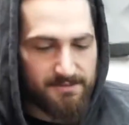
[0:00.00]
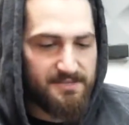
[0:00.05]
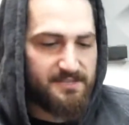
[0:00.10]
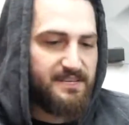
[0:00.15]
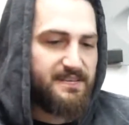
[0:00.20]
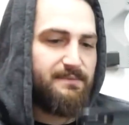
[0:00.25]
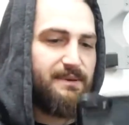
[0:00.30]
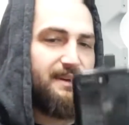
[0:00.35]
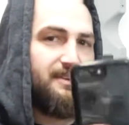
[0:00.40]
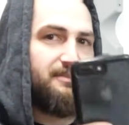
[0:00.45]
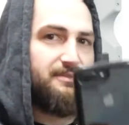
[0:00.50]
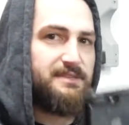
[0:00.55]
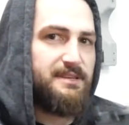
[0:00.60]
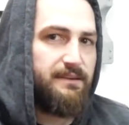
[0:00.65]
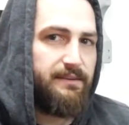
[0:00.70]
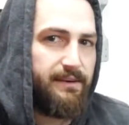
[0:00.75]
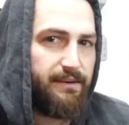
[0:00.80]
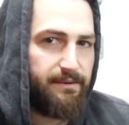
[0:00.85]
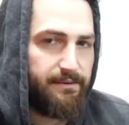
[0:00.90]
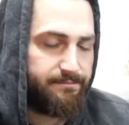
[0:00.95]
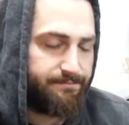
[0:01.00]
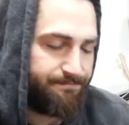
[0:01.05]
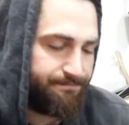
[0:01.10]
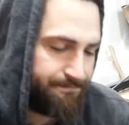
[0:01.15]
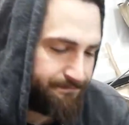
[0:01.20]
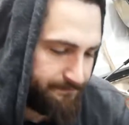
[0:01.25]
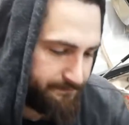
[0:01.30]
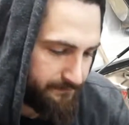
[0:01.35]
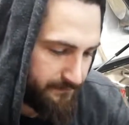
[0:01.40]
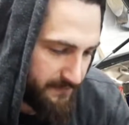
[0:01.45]
just get my notes out here.
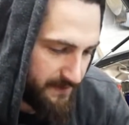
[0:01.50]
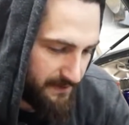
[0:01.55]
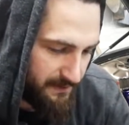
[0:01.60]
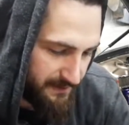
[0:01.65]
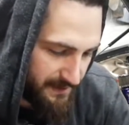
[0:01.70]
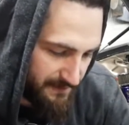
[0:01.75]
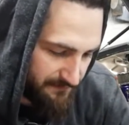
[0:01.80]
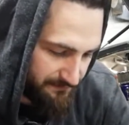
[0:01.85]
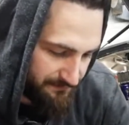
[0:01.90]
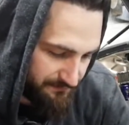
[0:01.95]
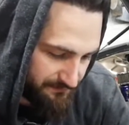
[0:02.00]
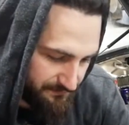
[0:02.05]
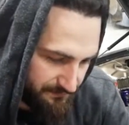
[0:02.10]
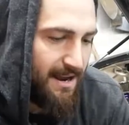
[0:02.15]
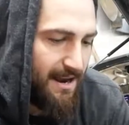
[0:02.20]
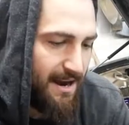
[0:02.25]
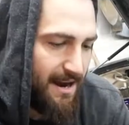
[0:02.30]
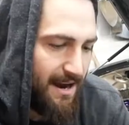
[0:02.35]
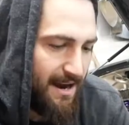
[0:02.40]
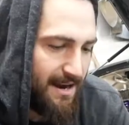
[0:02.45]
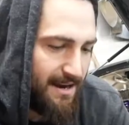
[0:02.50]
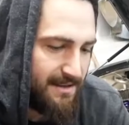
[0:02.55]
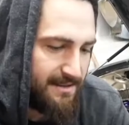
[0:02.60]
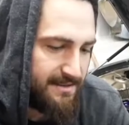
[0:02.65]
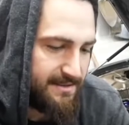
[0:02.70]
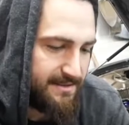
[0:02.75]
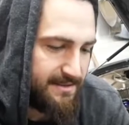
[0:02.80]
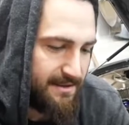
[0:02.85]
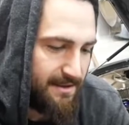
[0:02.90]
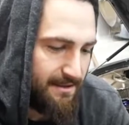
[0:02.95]
Hold on. Alright,
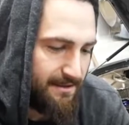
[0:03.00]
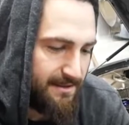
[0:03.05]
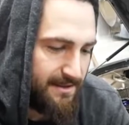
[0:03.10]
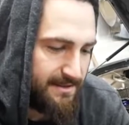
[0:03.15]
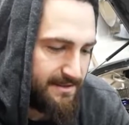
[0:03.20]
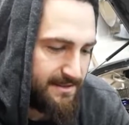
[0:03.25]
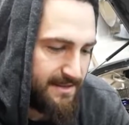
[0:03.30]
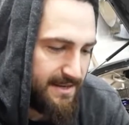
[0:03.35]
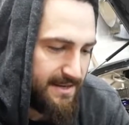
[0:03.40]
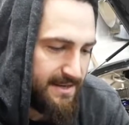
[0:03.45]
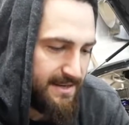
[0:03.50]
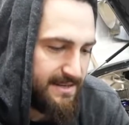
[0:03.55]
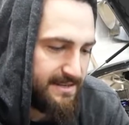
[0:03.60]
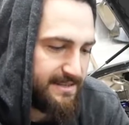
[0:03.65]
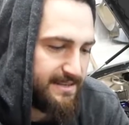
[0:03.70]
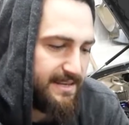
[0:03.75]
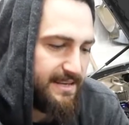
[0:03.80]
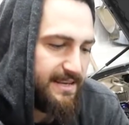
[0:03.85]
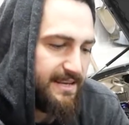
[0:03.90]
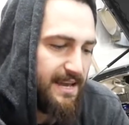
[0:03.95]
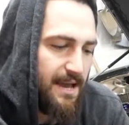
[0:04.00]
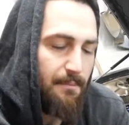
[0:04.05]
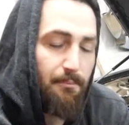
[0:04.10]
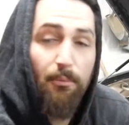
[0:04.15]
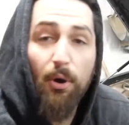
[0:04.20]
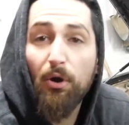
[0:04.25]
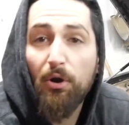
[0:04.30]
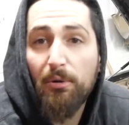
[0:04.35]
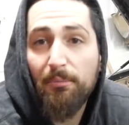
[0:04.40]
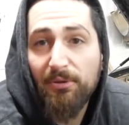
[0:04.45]
so this is the
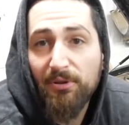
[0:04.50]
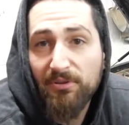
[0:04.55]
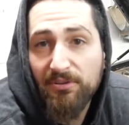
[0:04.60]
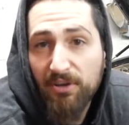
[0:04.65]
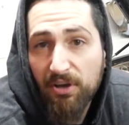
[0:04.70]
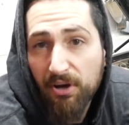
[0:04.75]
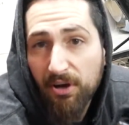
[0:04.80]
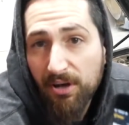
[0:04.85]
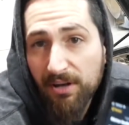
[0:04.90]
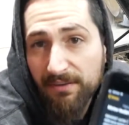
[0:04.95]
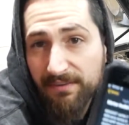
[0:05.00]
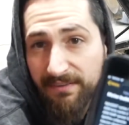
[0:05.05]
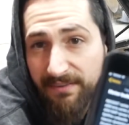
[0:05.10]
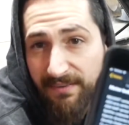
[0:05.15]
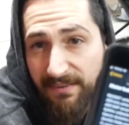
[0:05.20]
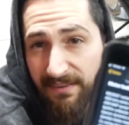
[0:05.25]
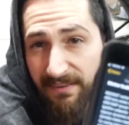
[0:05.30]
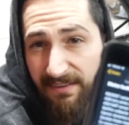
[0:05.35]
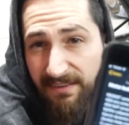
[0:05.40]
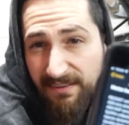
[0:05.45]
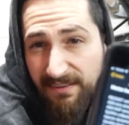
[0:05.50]
motor build cost.